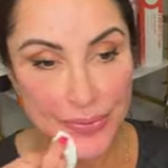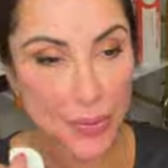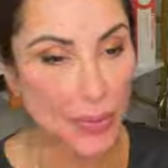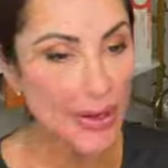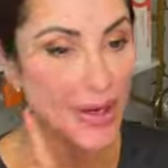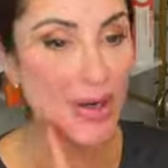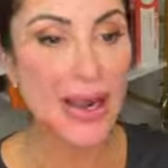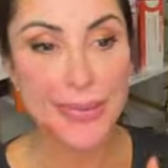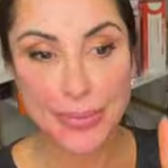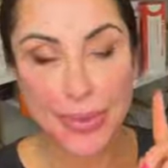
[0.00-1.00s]
Where
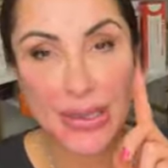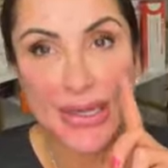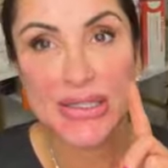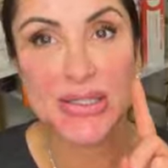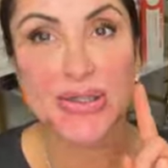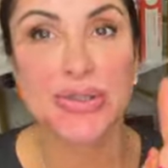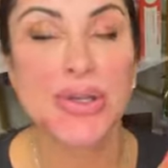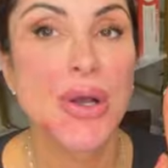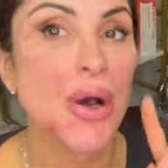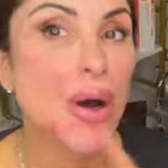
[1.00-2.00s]
I place those,
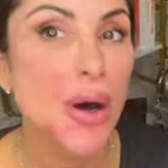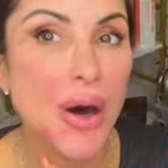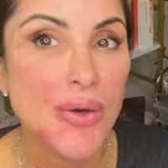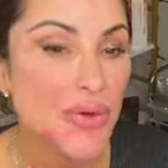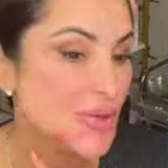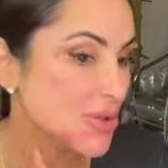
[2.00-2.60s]
all those